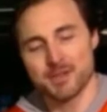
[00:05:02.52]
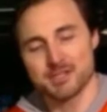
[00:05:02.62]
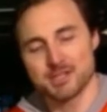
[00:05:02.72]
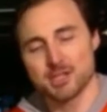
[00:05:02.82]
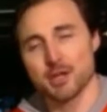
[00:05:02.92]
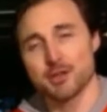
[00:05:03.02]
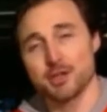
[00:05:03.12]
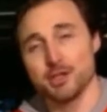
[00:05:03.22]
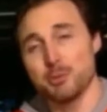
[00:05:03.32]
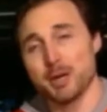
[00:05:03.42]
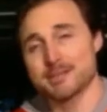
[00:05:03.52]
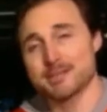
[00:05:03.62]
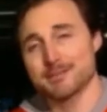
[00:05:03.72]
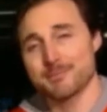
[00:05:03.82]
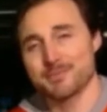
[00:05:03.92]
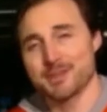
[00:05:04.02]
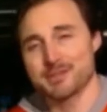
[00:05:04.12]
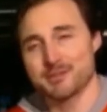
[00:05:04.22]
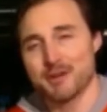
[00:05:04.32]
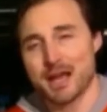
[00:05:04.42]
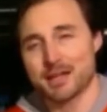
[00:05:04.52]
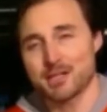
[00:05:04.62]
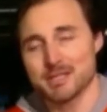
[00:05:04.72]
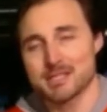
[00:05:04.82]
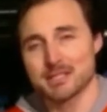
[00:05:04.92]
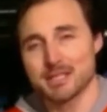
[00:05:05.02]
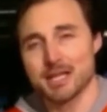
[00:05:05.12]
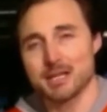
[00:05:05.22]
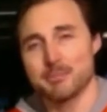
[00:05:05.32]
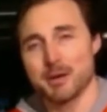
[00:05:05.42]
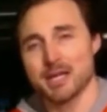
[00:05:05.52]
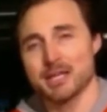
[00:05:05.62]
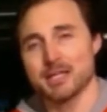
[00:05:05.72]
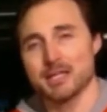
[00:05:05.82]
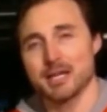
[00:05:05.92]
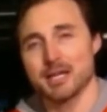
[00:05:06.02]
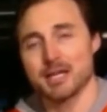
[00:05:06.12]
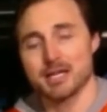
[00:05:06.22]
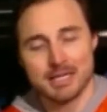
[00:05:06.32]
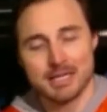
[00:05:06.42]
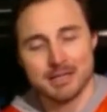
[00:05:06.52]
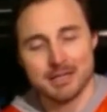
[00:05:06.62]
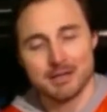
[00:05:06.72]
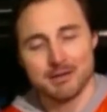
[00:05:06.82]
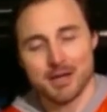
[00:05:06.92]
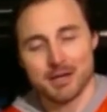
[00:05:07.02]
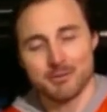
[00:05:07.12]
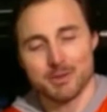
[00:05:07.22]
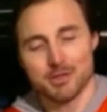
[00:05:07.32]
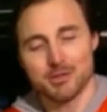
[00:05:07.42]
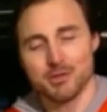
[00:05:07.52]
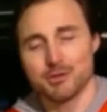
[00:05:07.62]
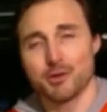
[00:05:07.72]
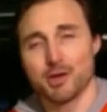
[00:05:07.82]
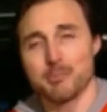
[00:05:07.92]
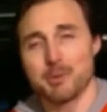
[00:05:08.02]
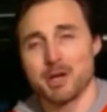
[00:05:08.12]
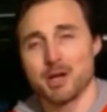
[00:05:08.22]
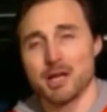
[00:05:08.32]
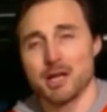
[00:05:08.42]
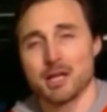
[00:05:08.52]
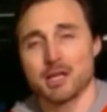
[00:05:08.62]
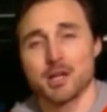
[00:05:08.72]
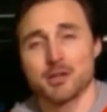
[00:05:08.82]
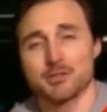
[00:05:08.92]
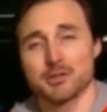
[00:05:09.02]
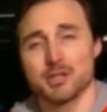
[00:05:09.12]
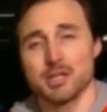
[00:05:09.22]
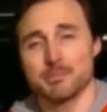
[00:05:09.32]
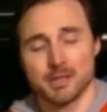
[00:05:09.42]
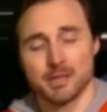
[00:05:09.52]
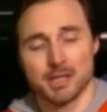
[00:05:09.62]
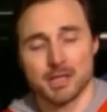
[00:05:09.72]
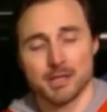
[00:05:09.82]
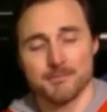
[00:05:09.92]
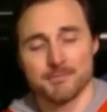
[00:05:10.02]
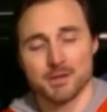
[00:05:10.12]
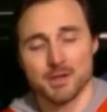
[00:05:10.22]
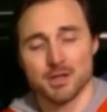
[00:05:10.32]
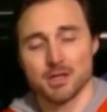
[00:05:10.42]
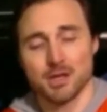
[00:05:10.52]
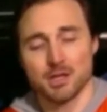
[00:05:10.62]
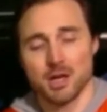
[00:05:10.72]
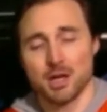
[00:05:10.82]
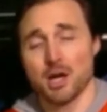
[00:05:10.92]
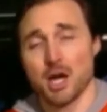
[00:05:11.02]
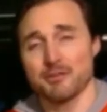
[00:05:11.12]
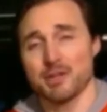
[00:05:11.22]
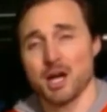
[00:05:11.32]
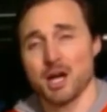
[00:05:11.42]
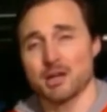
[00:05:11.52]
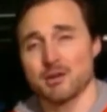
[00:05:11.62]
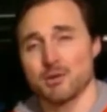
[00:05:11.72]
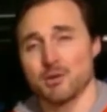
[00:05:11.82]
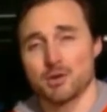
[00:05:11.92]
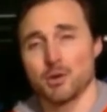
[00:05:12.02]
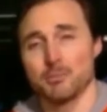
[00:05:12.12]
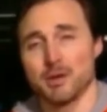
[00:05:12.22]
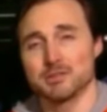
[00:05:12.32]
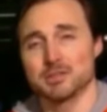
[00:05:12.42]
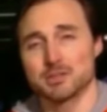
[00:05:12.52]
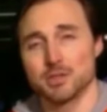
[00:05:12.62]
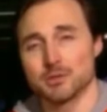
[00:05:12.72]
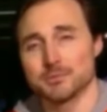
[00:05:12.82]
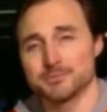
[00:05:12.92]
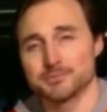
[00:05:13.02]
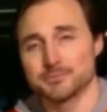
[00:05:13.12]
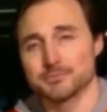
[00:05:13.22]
This is called the Pint. It's a vacuum insulated pint. you use for your beer, and it can also keep coffee hot or cold beverages cold.